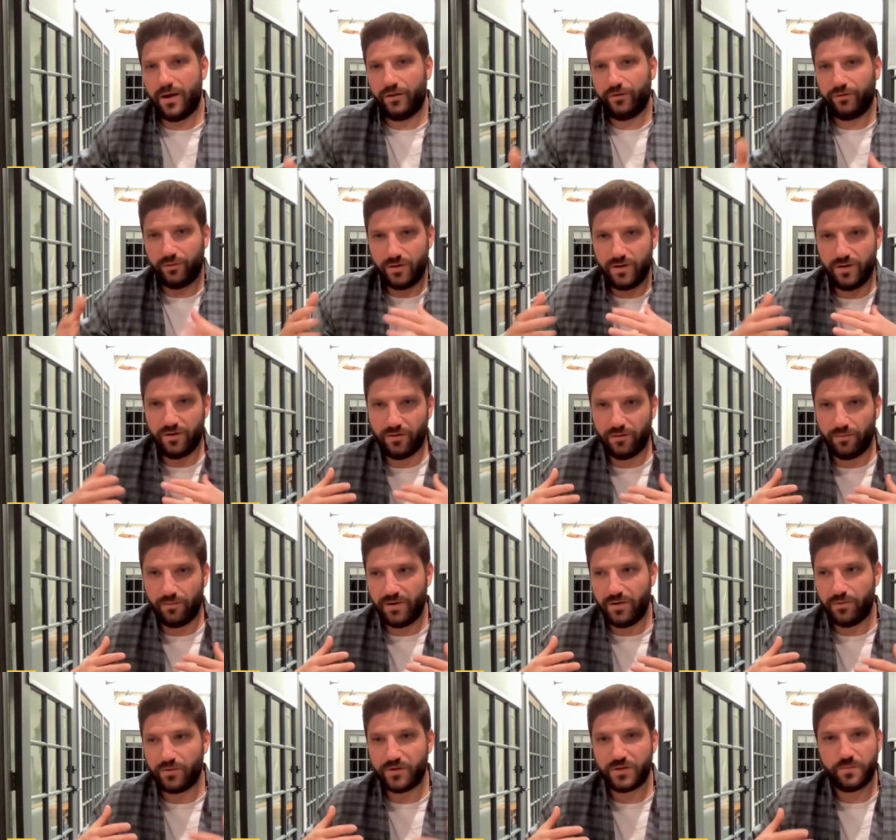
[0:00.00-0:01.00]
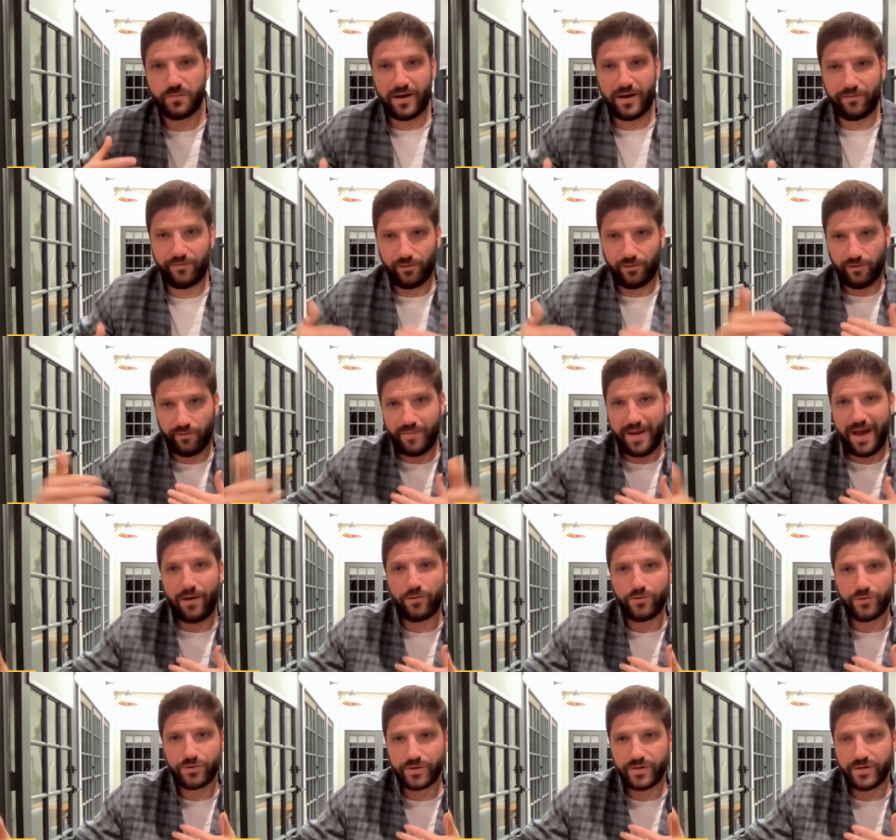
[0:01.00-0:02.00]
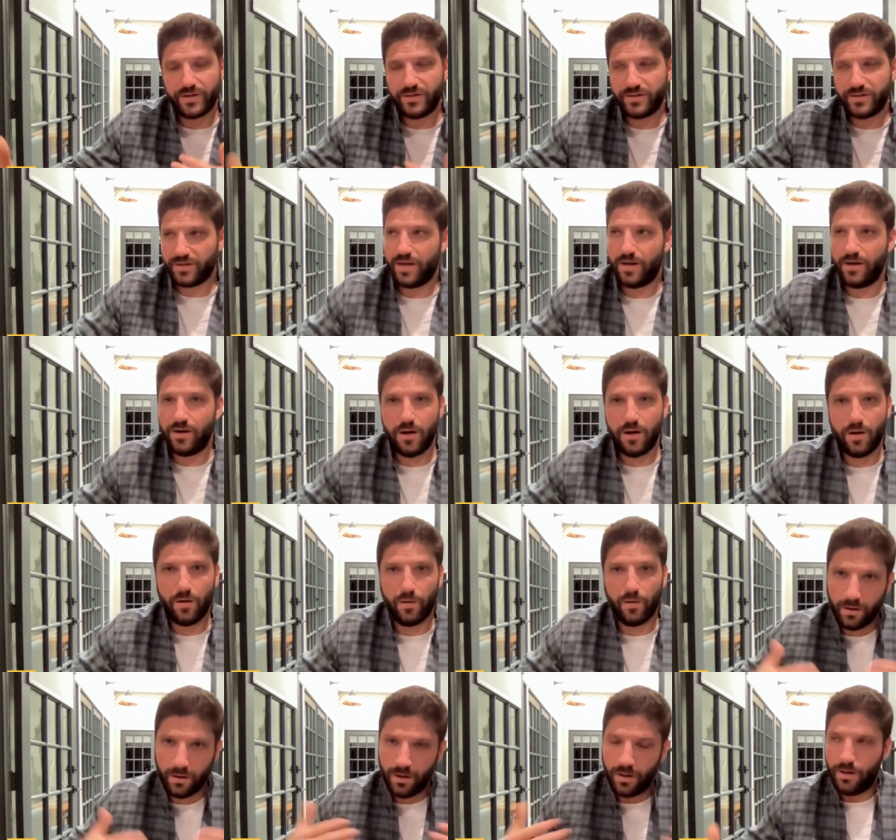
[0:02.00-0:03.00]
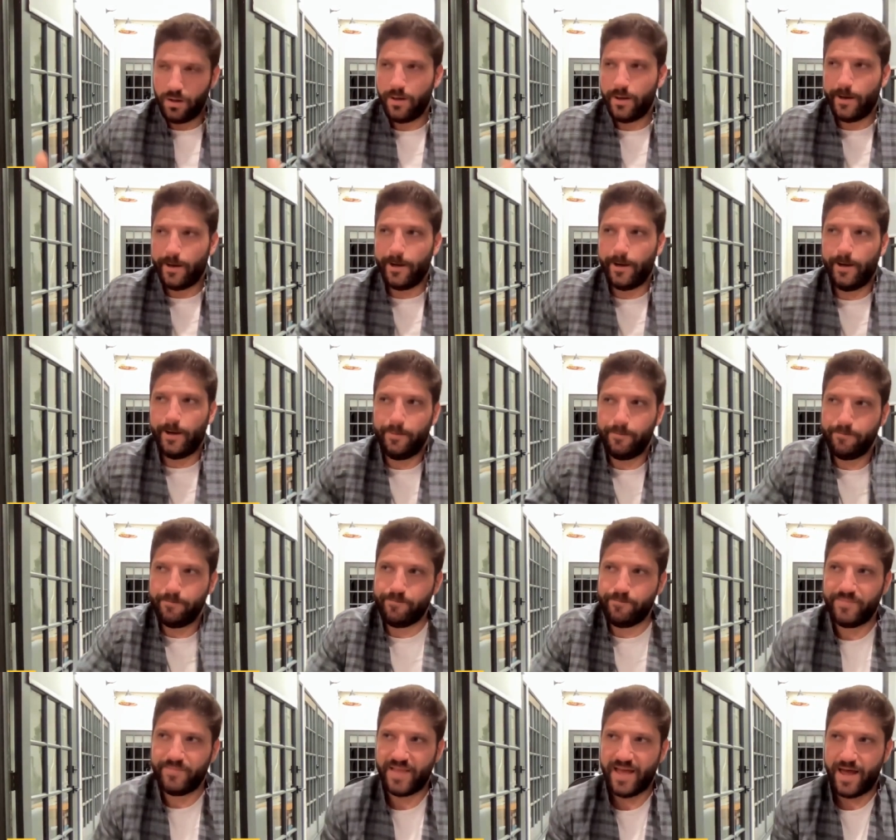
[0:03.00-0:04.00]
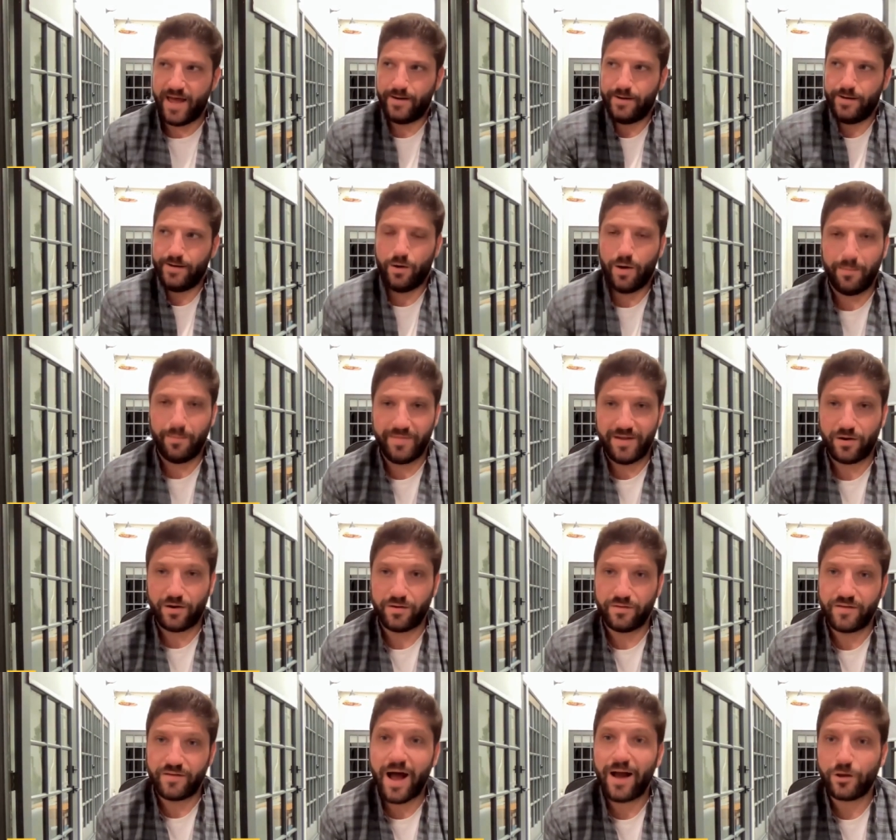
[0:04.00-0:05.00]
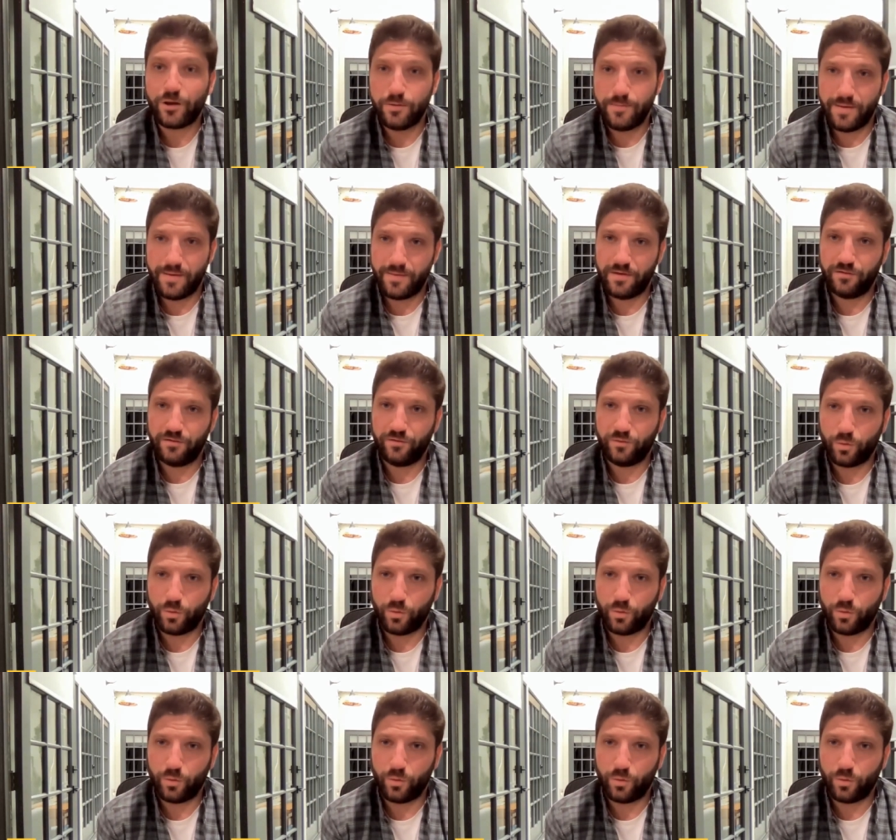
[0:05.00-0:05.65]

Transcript: I also need to be respectful of boundaries and know that, you know, I'm there to document this